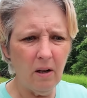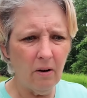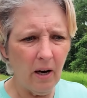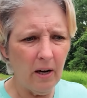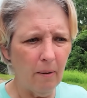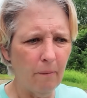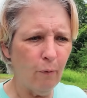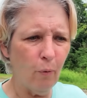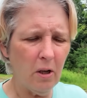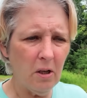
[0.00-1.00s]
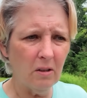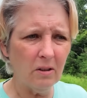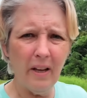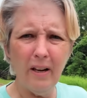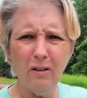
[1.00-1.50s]
Here I am 40 years
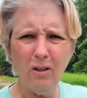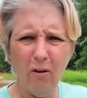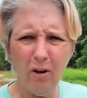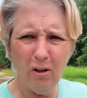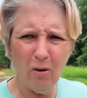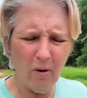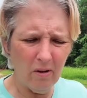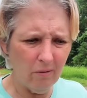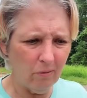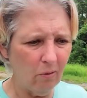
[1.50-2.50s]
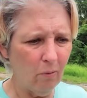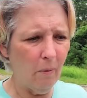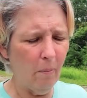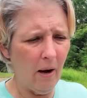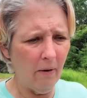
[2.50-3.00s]
later talking to you on YouTube
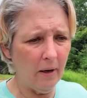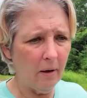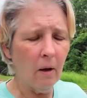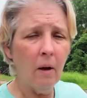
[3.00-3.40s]
about it.